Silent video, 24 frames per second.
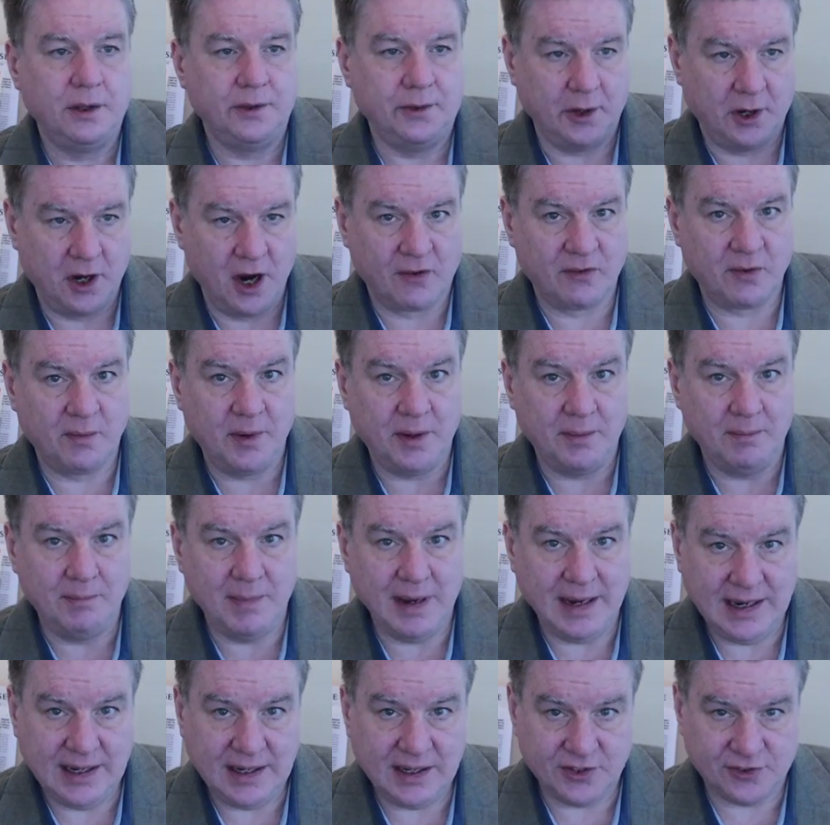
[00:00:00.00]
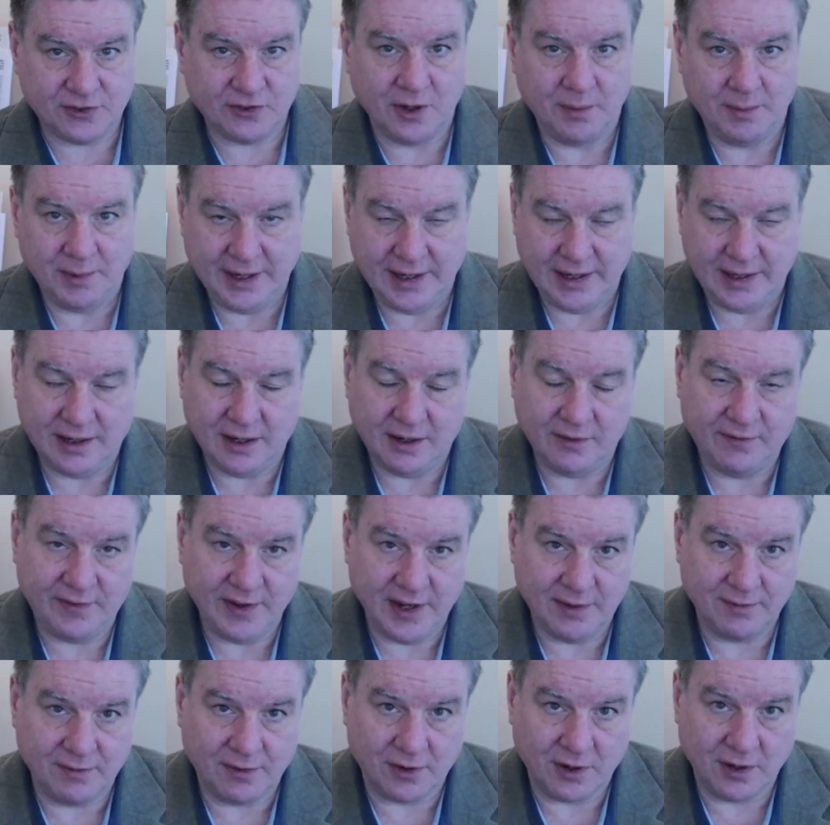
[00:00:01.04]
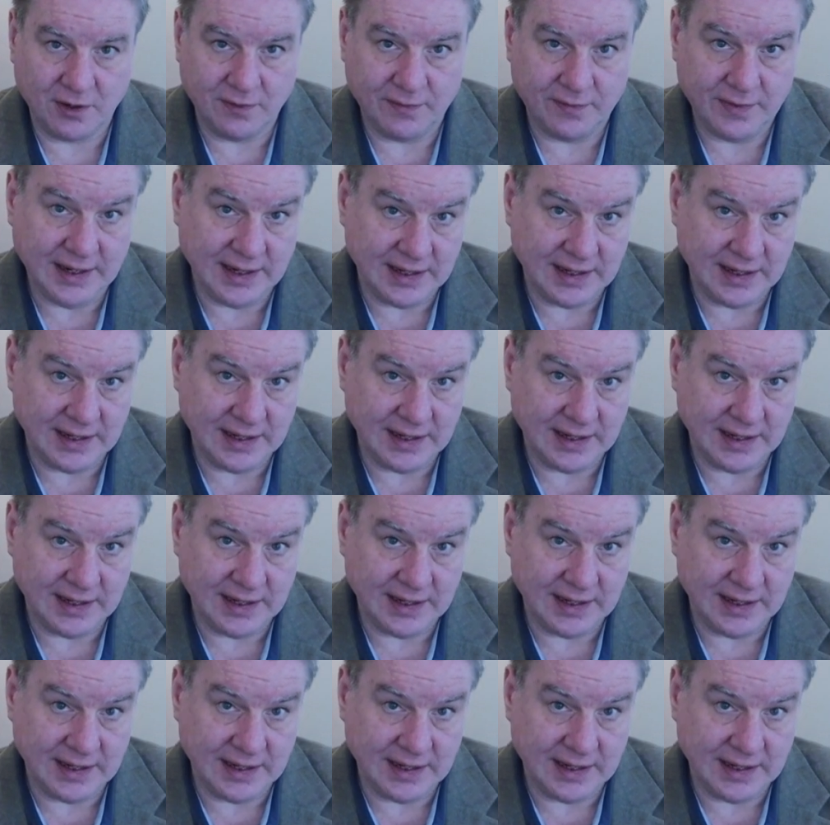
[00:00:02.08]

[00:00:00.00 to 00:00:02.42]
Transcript: the government may discriminate in favor of